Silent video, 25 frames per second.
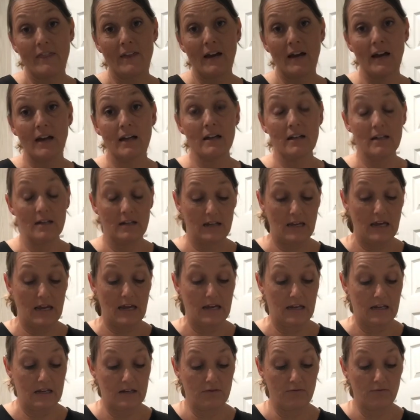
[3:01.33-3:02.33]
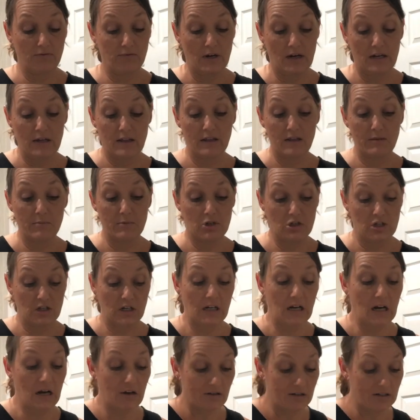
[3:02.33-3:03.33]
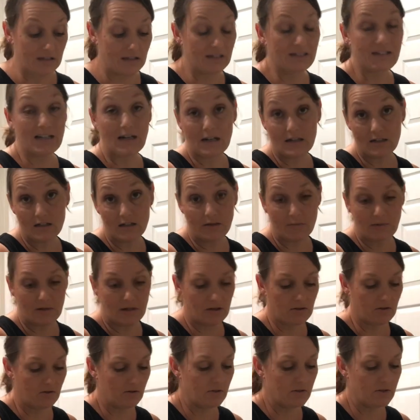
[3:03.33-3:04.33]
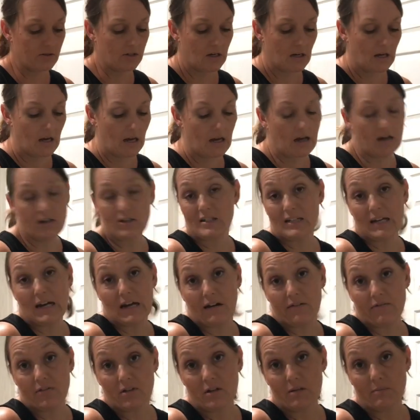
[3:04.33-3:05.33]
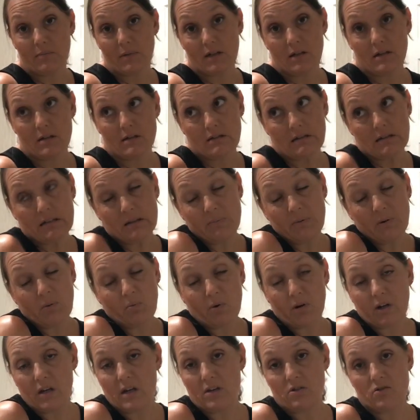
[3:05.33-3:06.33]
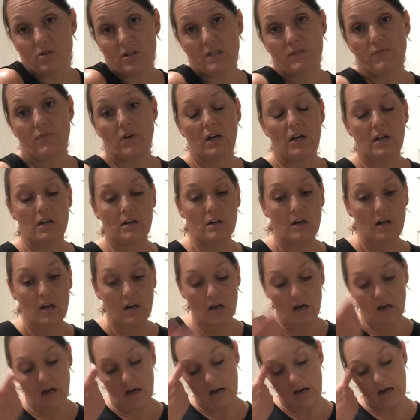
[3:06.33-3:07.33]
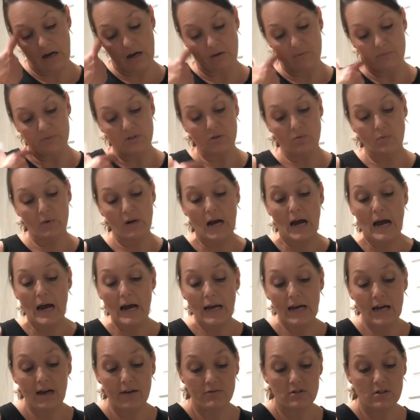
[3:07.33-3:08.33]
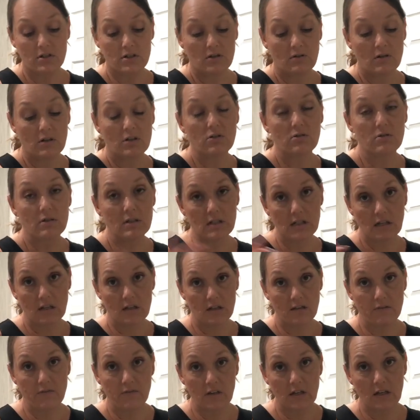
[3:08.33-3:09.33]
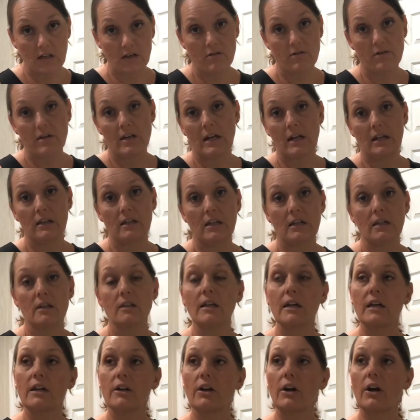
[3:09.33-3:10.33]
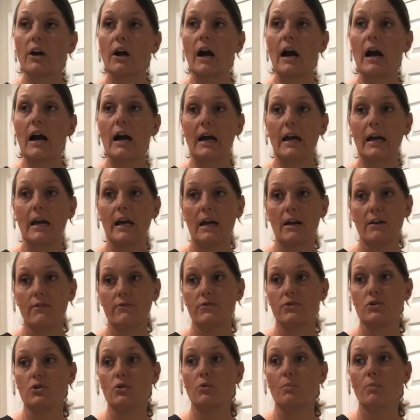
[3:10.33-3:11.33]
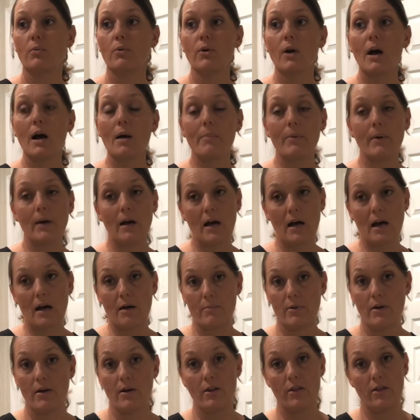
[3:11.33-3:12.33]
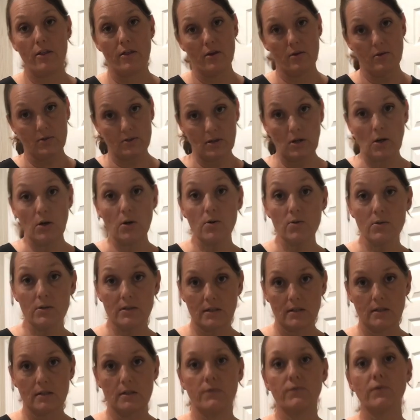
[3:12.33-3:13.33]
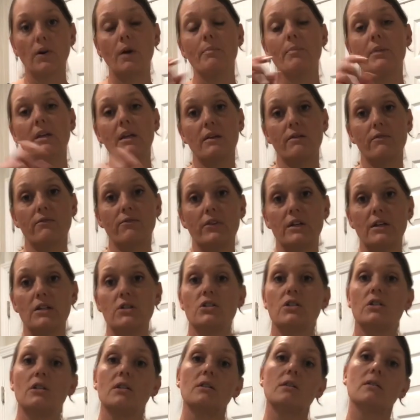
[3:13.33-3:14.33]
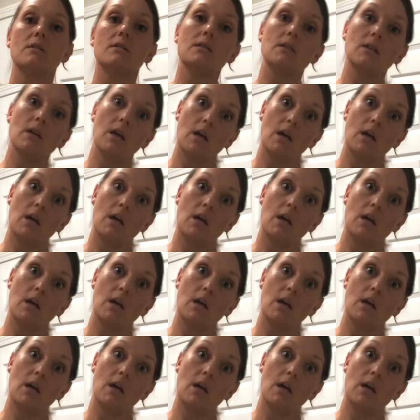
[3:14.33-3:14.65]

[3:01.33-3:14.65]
that and run the machine how it's designed to be used. I just haven't because it's been working just fine. So what I have to do, and you'll see in the video that I link later, I have to prop up those hoses from the inflations